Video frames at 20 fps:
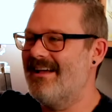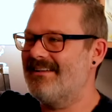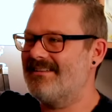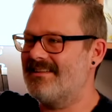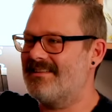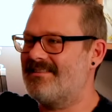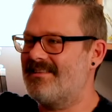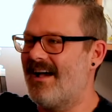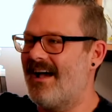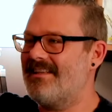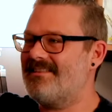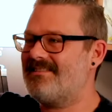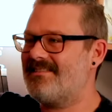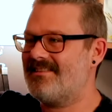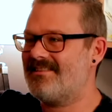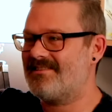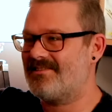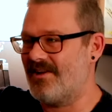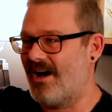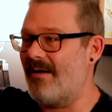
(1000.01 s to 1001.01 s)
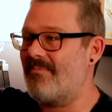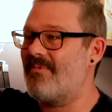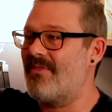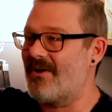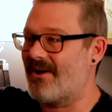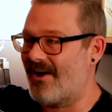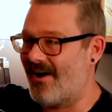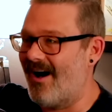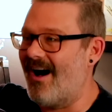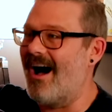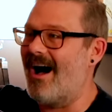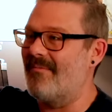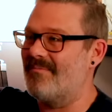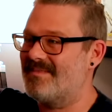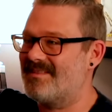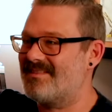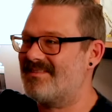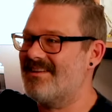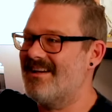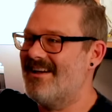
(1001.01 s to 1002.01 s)
Decides to stop the
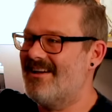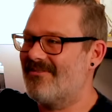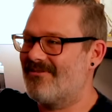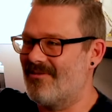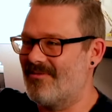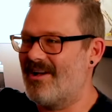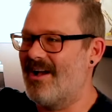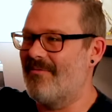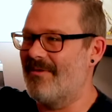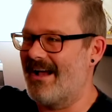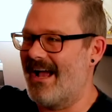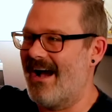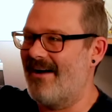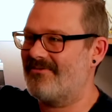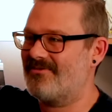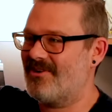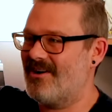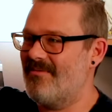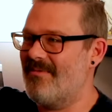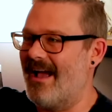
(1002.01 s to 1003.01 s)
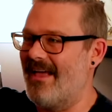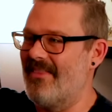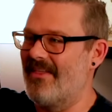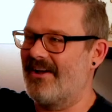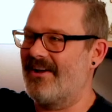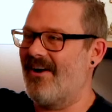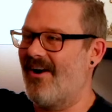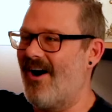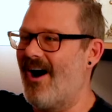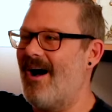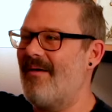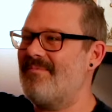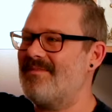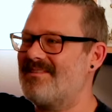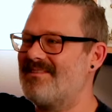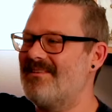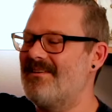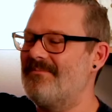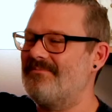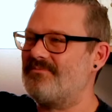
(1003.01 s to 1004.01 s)
cops from coming after him, and the
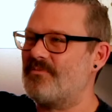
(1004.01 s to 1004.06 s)
cops.